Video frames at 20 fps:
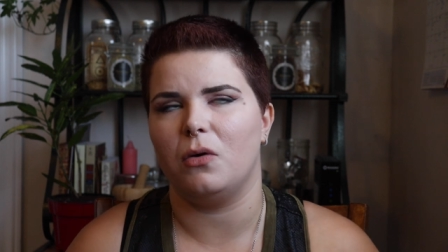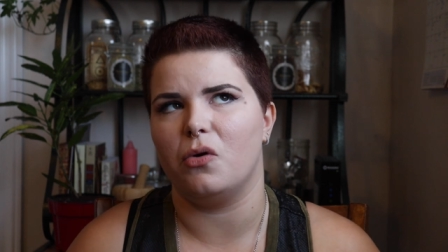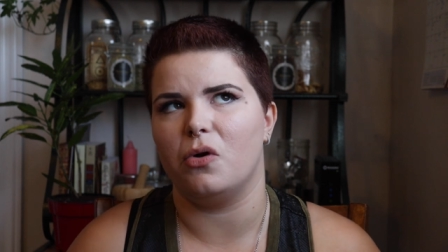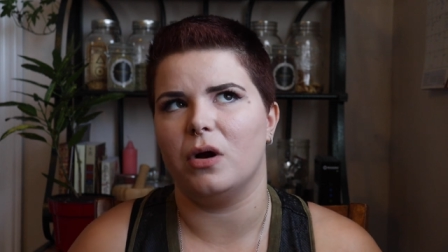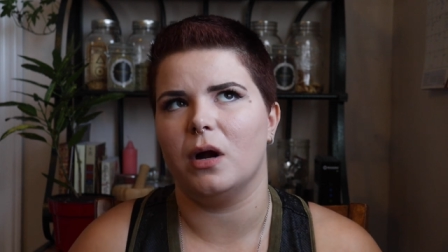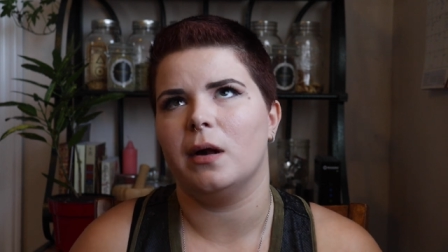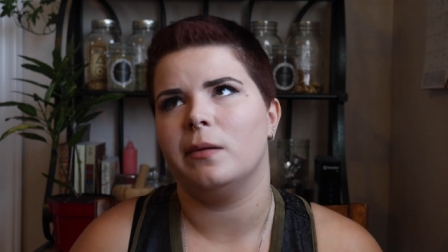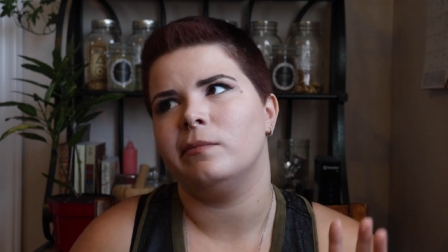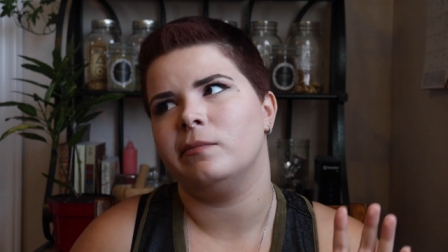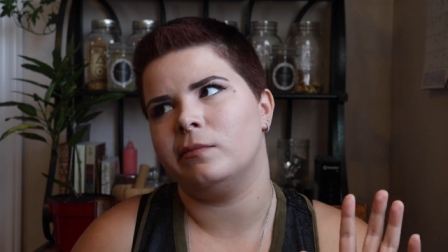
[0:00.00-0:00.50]

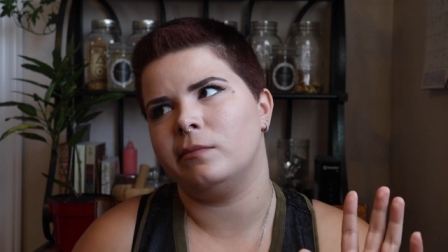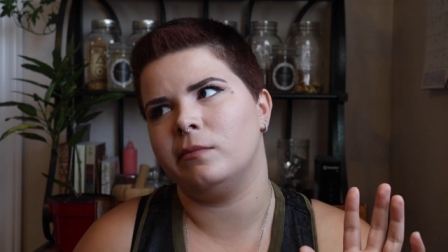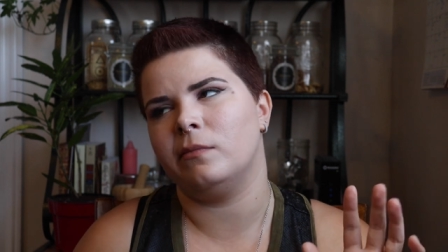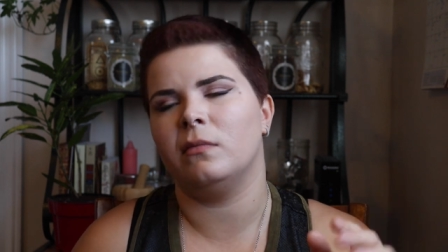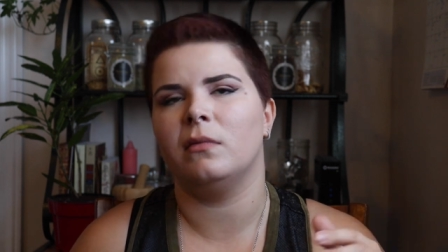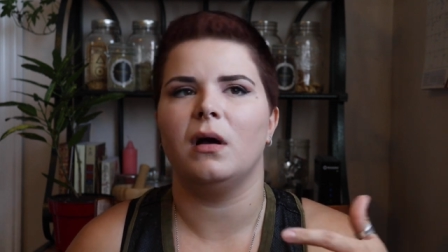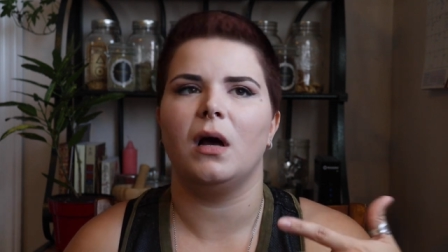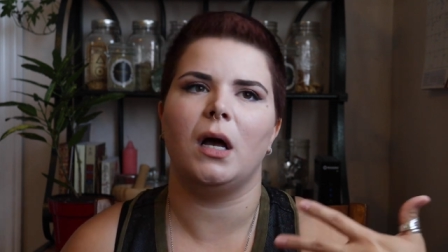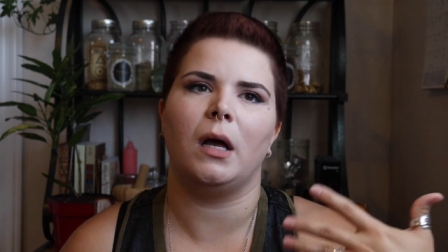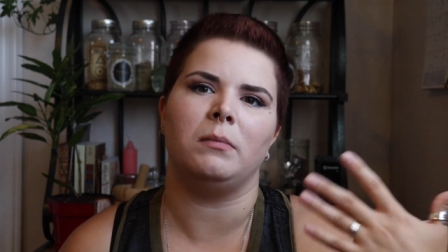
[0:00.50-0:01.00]
or
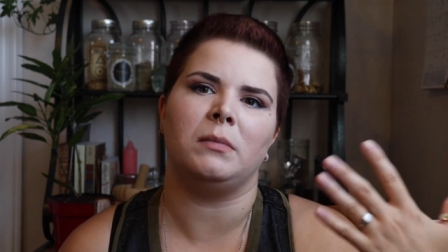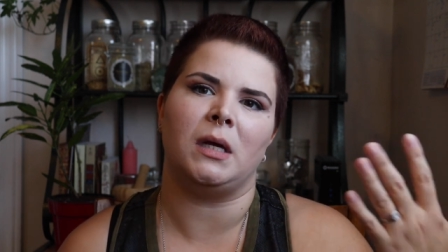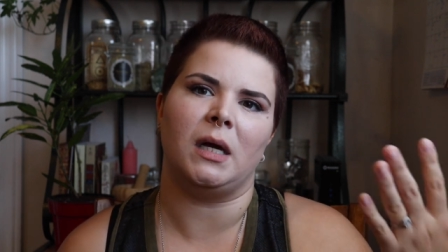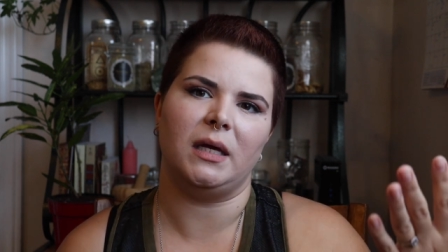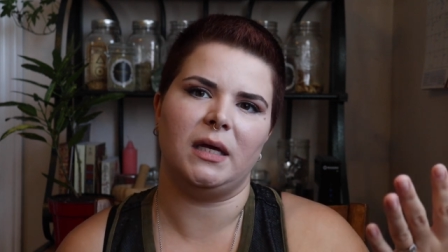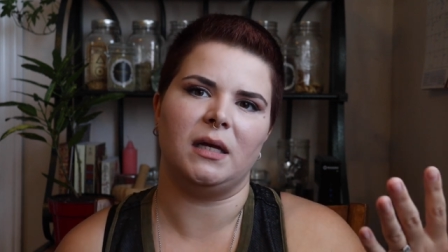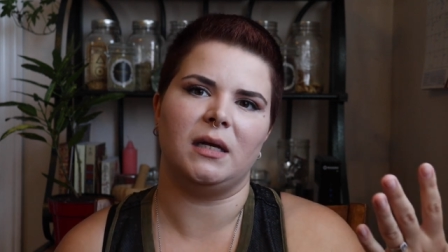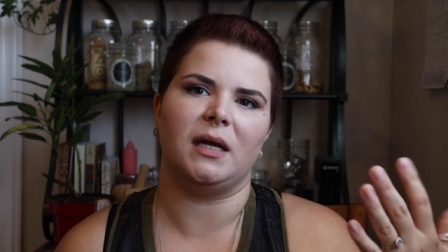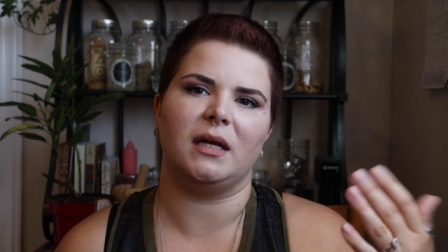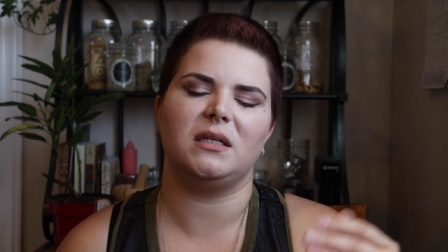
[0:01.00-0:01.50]
mm, I'm
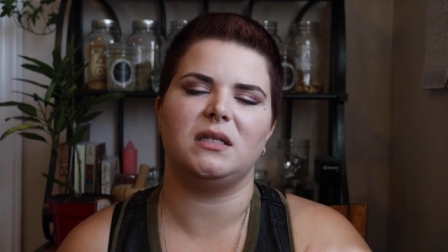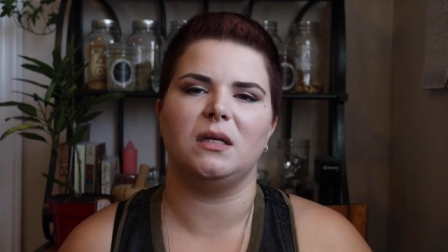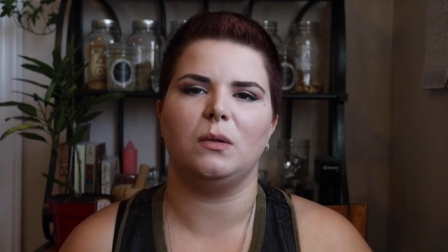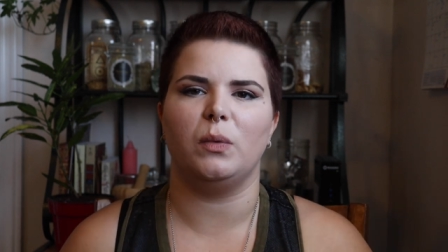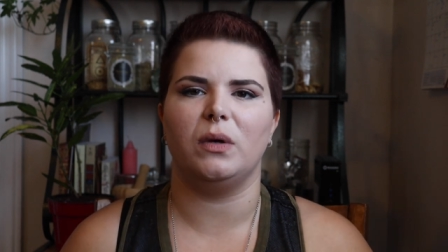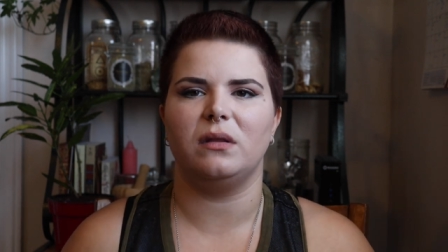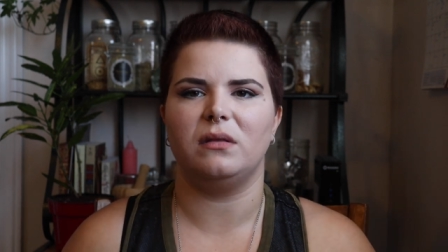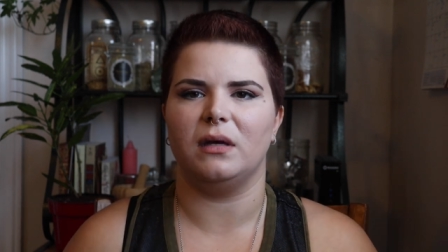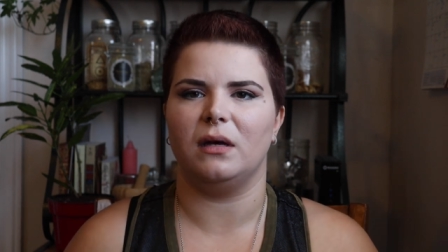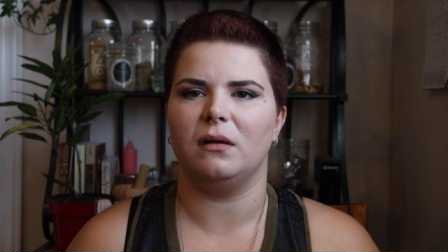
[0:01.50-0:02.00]
not connecting
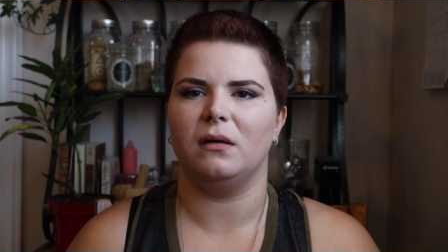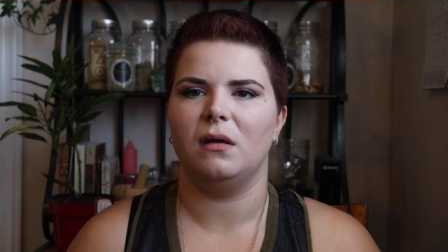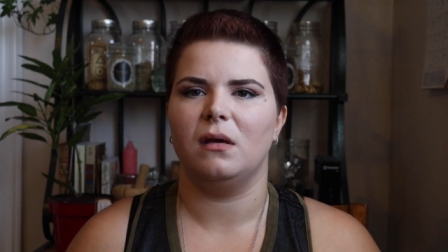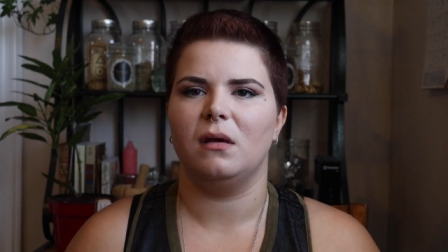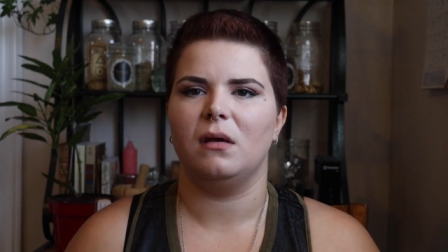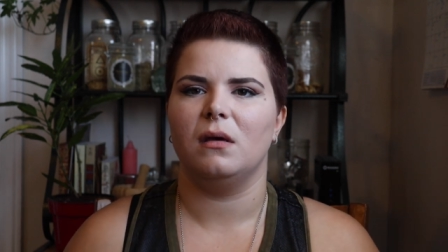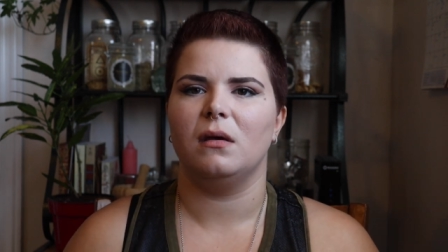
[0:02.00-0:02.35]
with it.